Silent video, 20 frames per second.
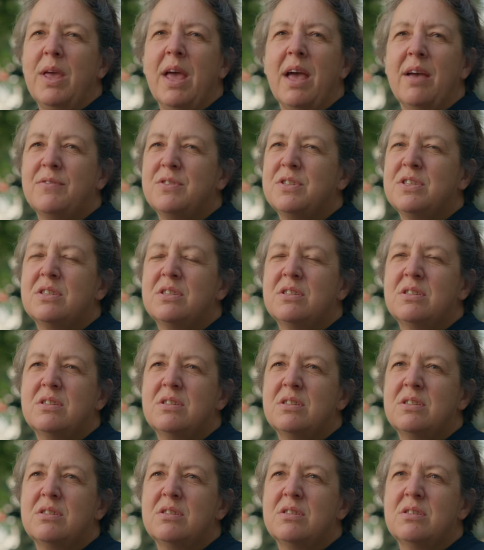have
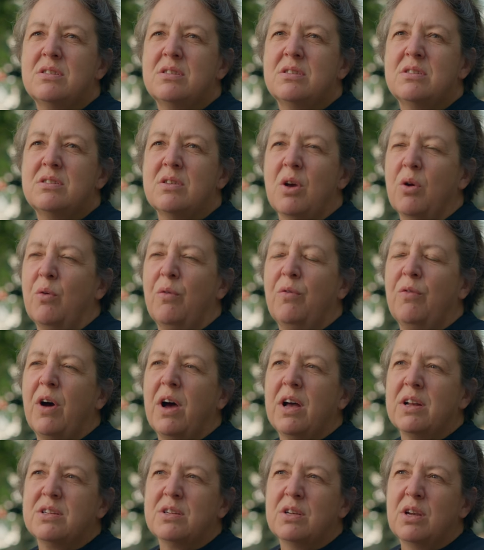so
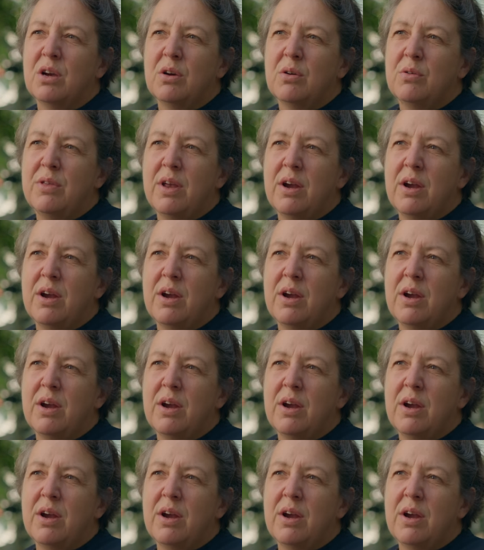far to go.